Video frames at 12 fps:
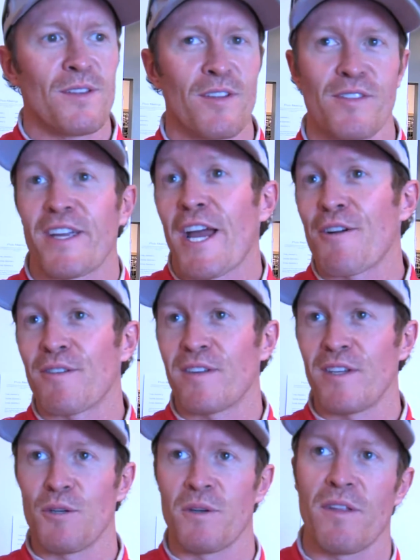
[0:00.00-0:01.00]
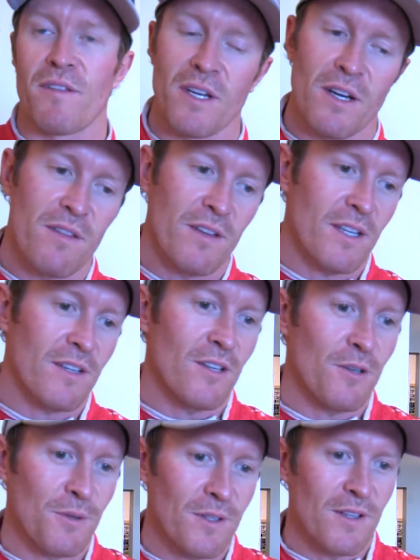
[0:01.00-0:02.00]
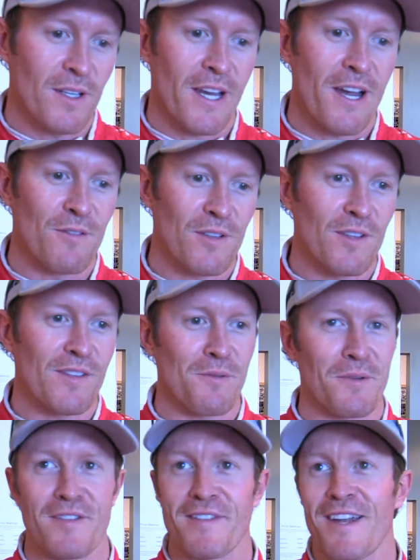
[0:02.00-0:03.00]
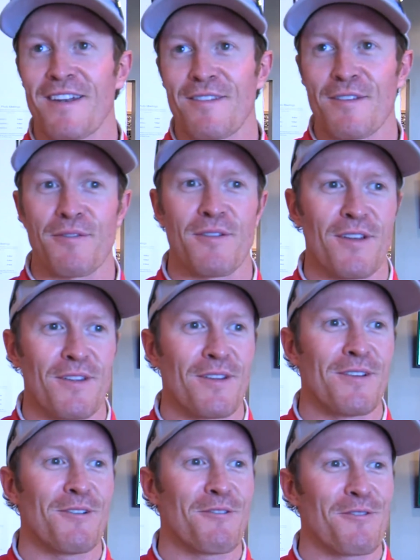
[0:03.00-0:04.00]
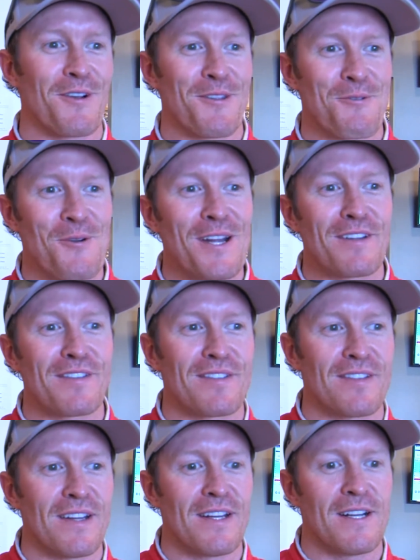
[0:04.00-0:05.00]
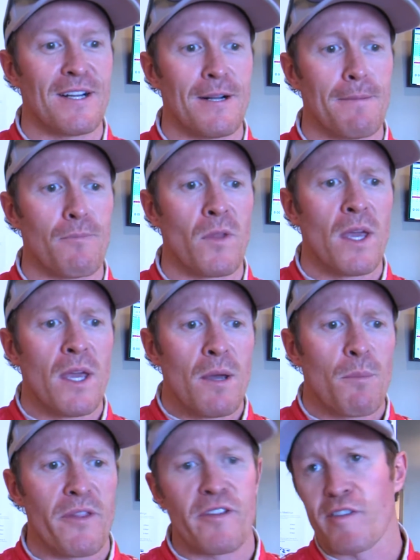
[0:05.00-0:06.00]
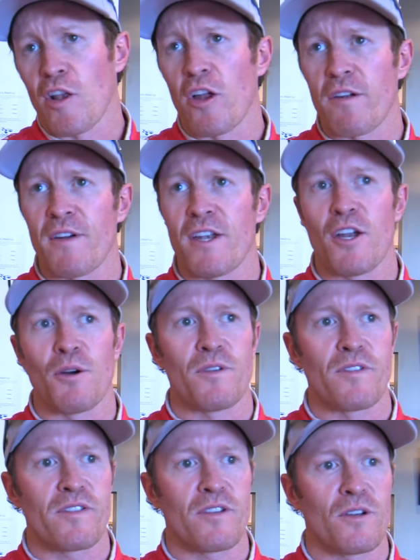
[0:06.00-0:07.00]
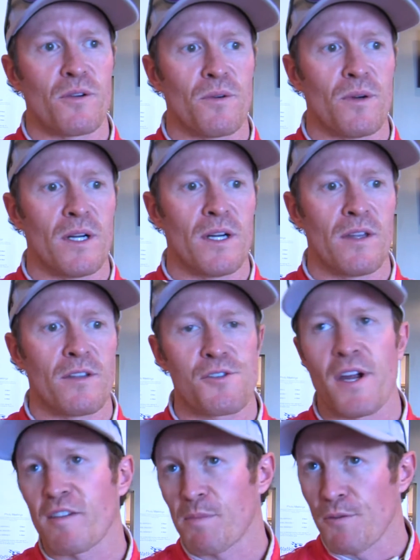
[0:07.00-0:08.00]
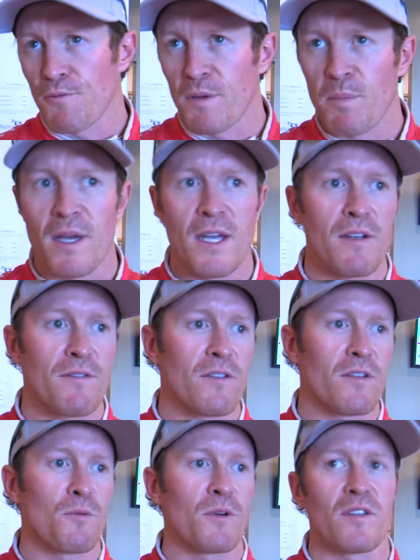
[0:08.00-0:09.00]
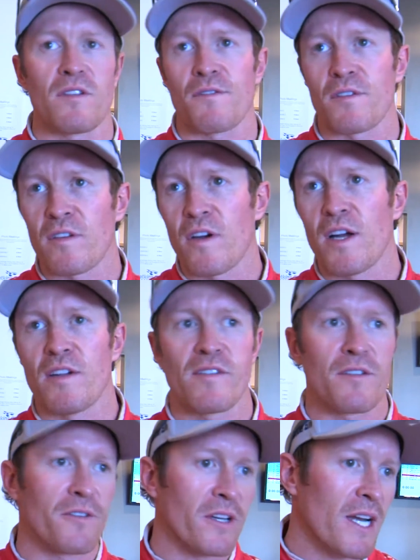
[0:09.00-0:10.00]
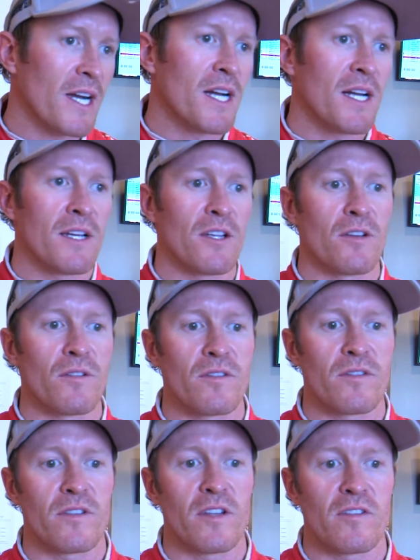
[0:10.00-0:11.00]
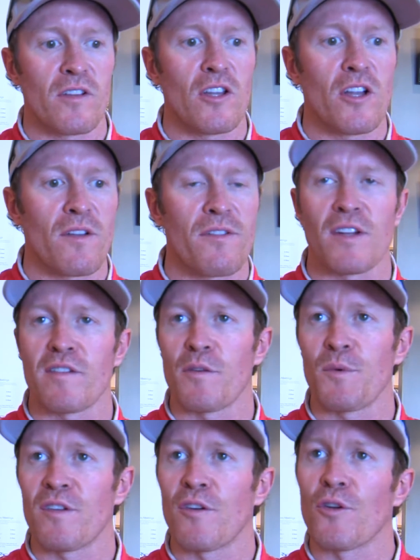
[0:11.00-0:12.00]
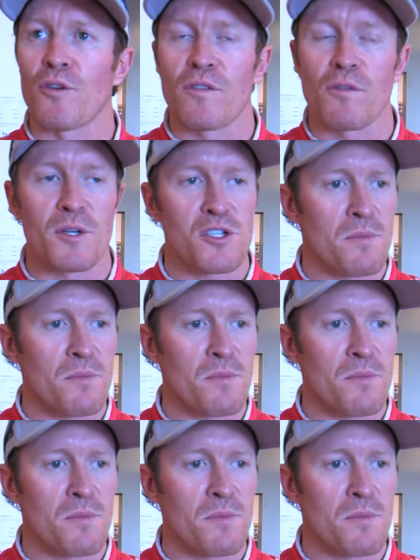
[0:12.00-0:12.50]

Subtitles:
doesn't guarantee you anything. I think, you know, it guarantees that we start at the front of the race, but there's a lot of unknowns, you know. The track's been repaved, you know, we've got different tires, different car, you know, there's a lot of things that we don't know too much